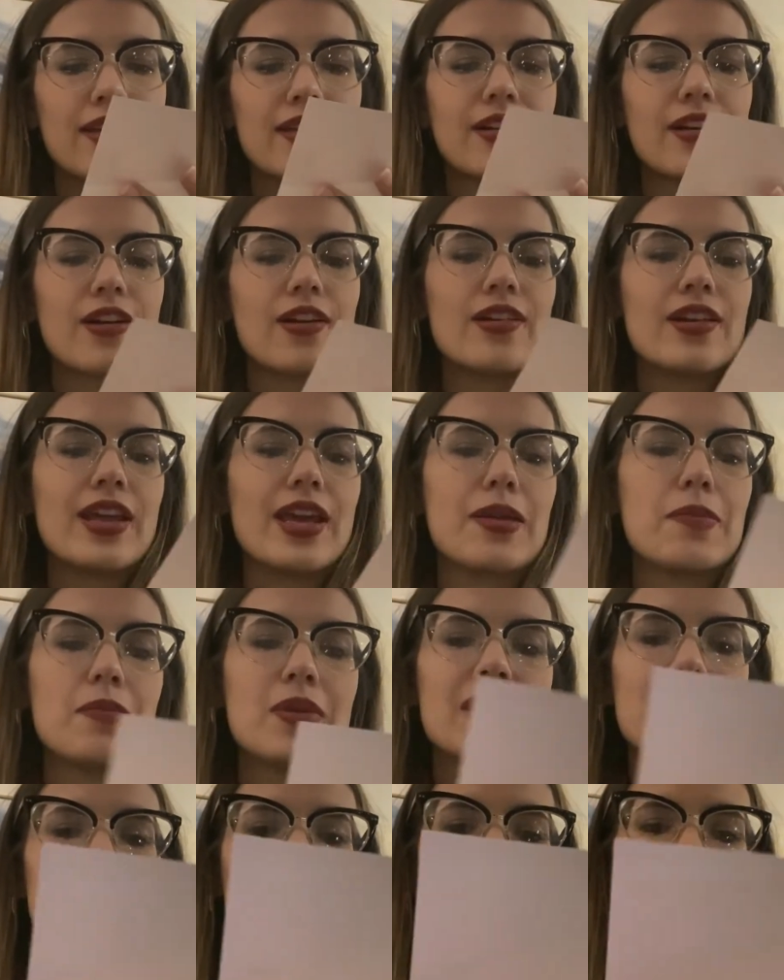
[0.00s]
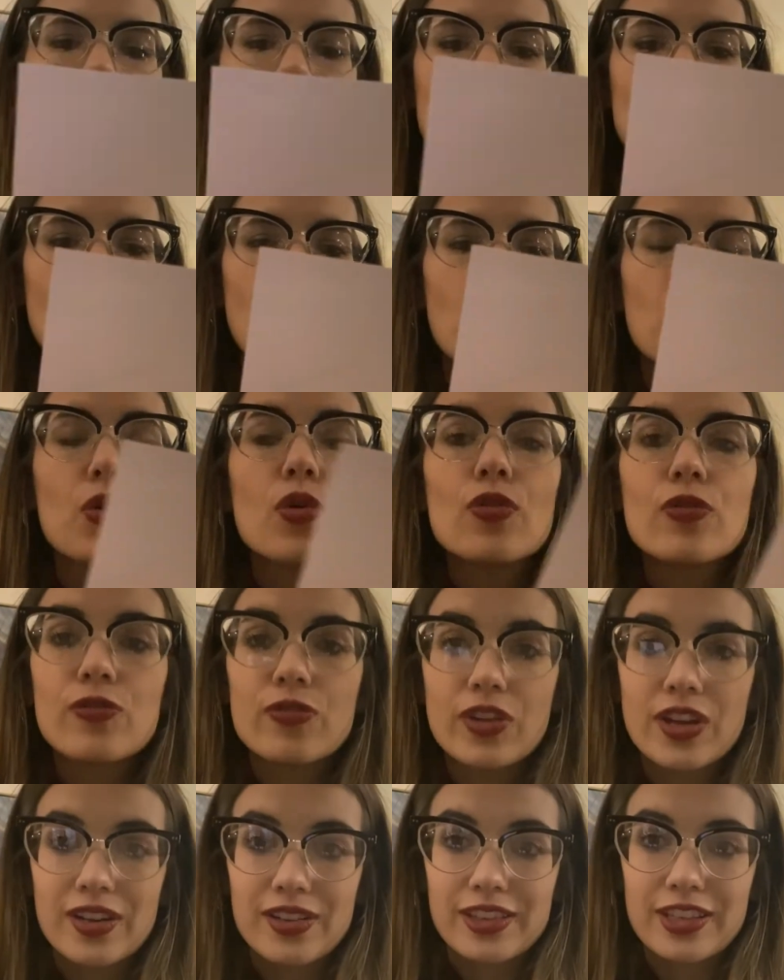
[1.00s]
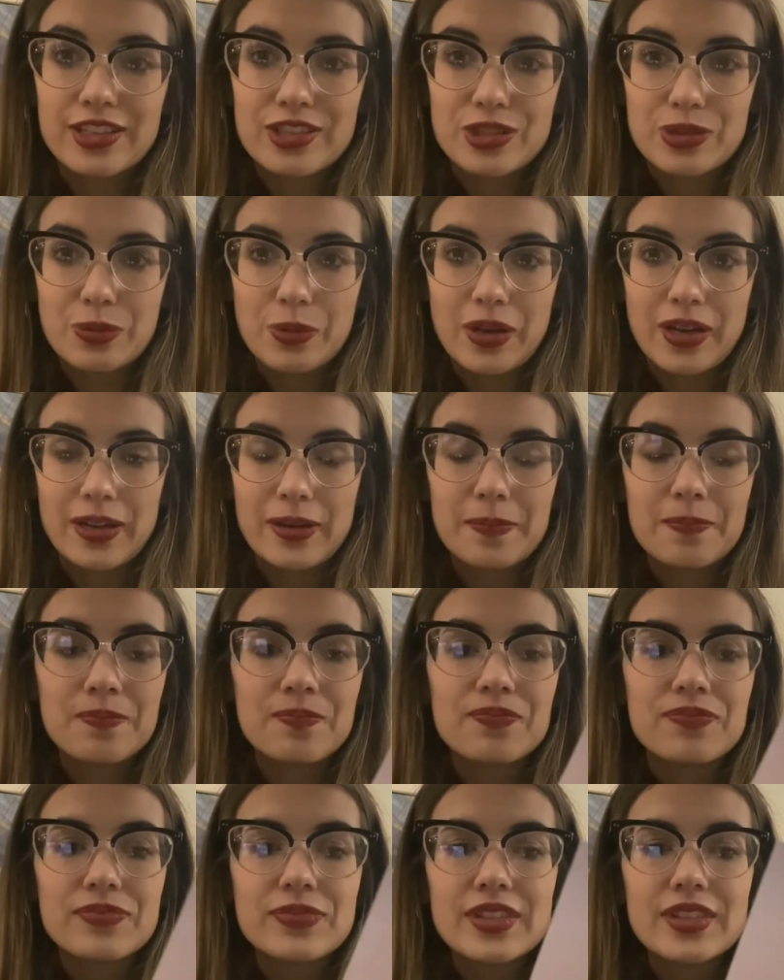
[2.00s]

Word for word: Her name means the noble fearless one.